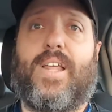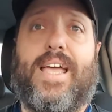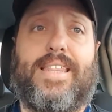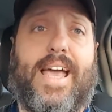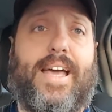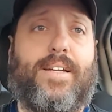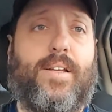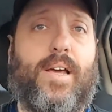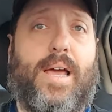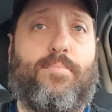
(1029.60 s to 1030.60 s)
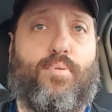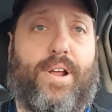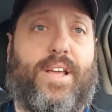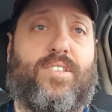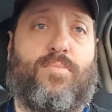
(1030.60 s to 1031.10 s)
and then
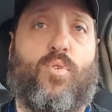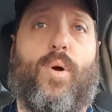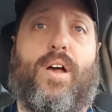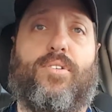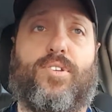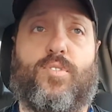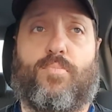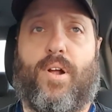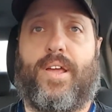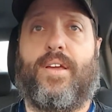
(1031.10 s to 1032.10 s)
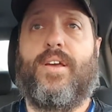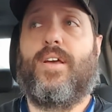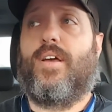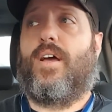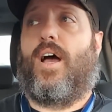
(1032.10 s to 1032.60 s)
bring in some quail in the spring,
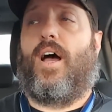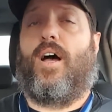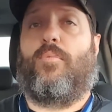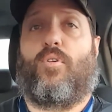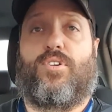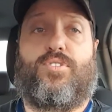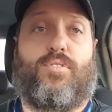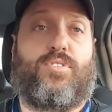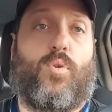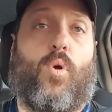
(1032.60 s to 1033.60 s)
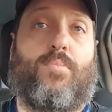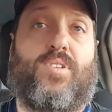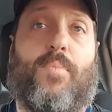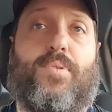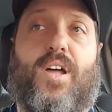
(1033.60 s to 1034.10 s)
or as soon as it
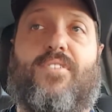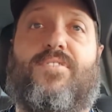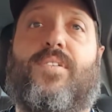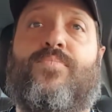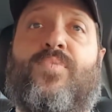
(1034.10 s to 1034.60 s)
warms up enough.